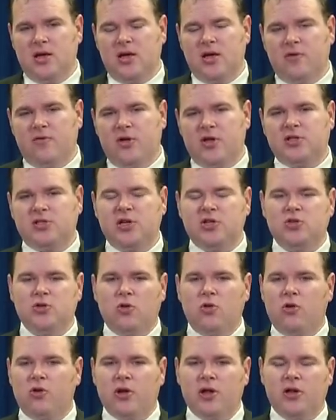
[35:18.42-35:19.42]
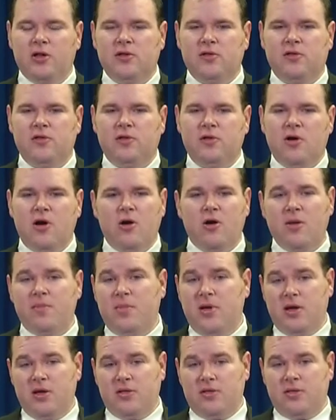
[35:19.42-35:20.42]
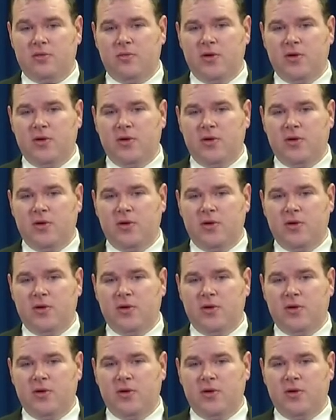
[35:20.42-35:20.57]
Vestigial organs are a myth.